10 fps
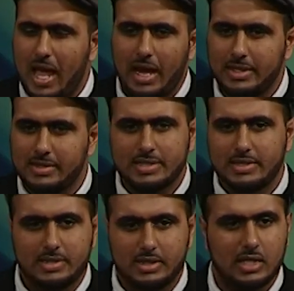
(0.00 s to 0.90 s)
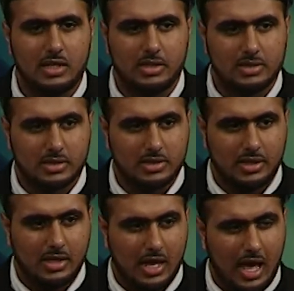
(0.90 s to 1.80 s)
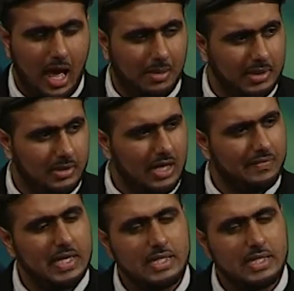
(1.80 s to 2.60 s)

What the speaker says: in this city, in London, I mean, if he